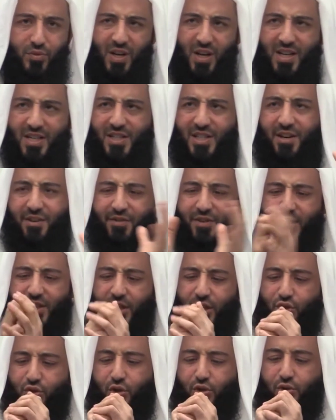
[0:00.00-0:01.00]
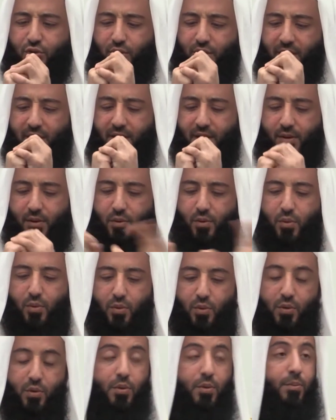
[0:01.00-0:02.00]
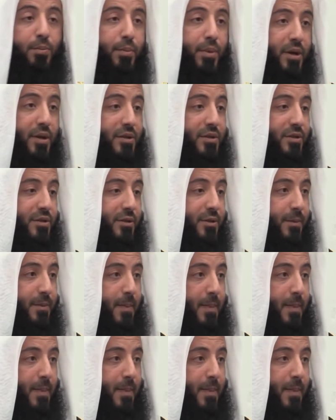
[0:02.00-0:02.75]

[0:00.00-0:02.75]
So everything joined together, burst.